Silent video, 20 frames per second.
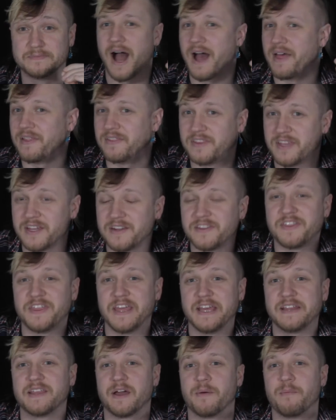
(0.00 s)
I did
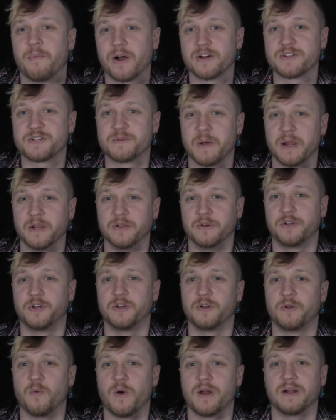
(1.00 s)
think that Marshmello
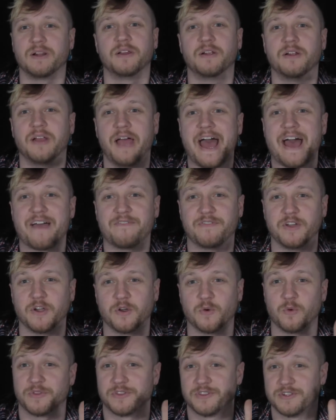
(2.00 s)
could have went a little
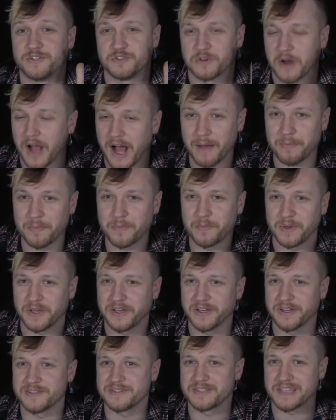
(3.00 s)
heavier with the drop
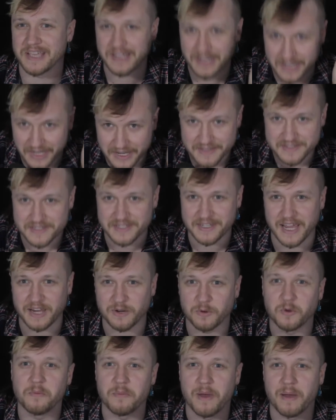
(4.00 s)
because it is A Day
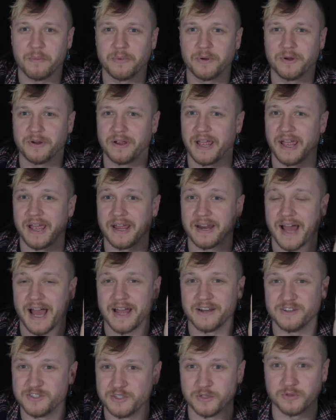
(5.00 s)
to Remember and
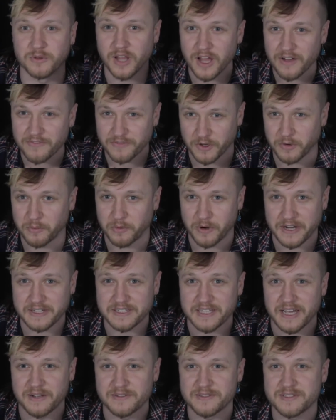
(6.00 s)
I do love their
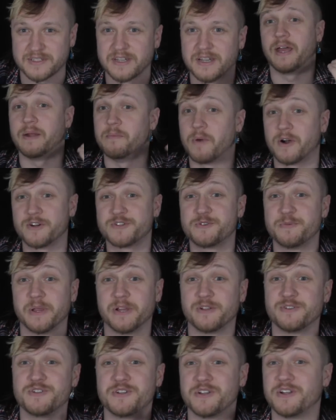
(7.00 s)
breakdowns, and
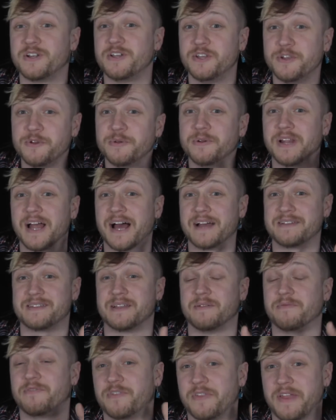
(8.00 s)
Marshmello should have utilized
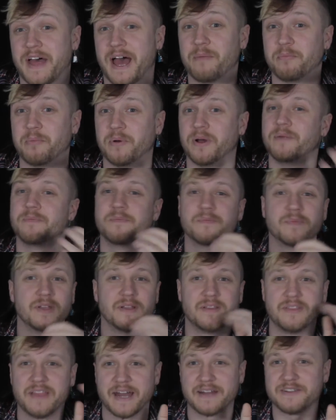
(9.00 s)
them for that, but
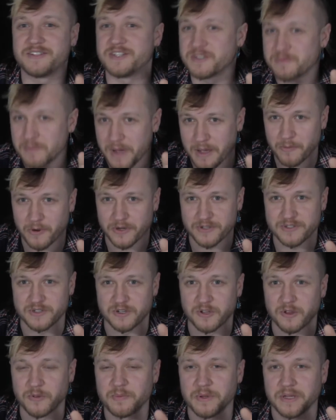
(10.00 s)
that is just my
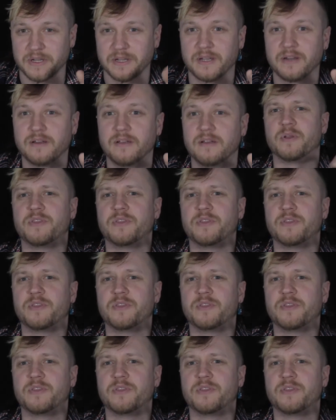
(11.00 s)
personal opinion.